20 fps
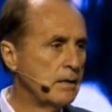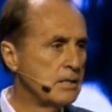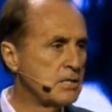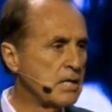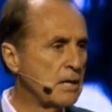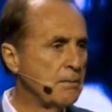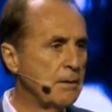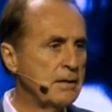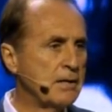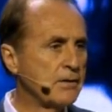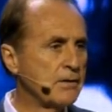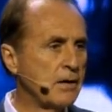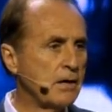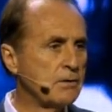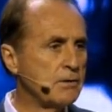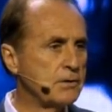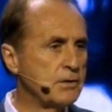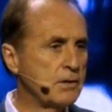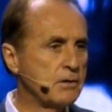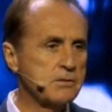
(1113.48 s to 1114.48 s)
Is it going to be another
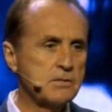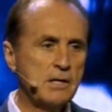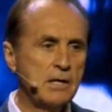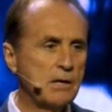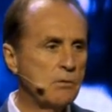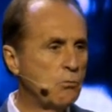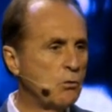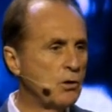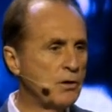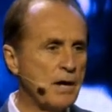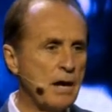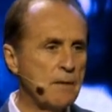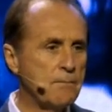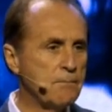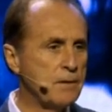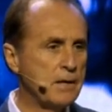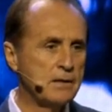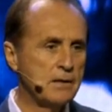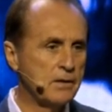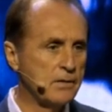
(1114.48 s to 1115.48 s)
100 years? It will
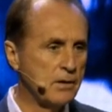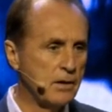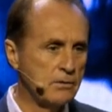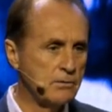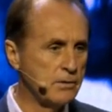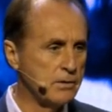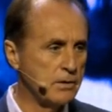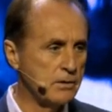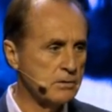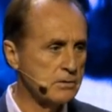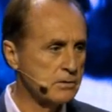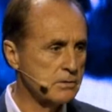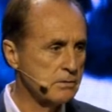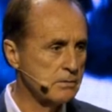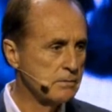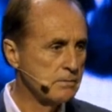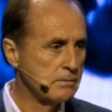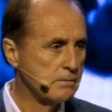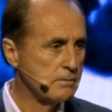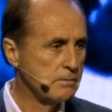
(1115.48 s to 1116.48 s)
not be another 100
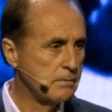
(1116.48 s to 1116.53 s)
years.